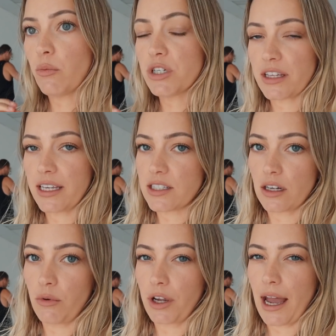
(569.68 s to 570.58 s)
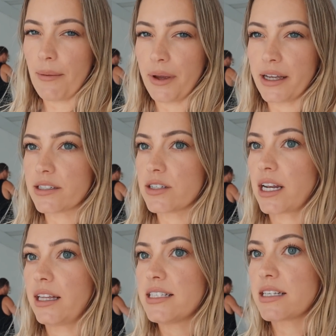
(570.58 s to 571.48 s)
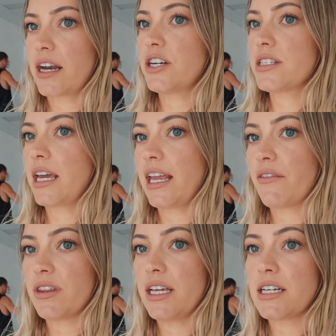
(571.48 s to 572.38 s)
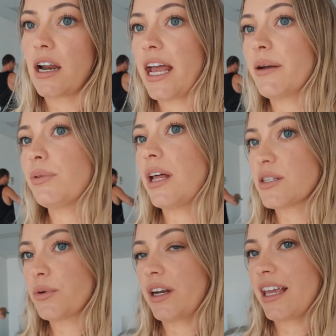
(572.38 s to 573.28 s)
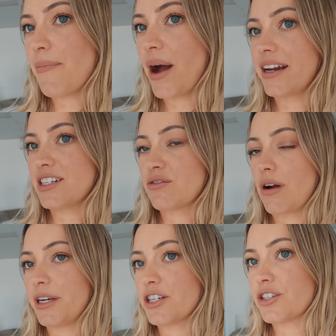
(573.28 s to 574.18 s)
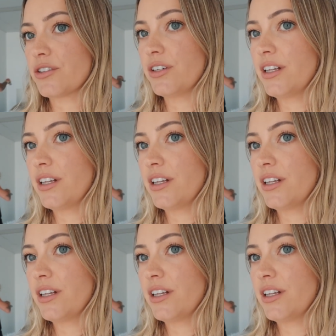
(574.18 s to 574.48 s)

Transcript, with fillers: which I think is gonna work out best because then at least it's kind of just getting everything done and plus we're gonna keep adding to the rubbish.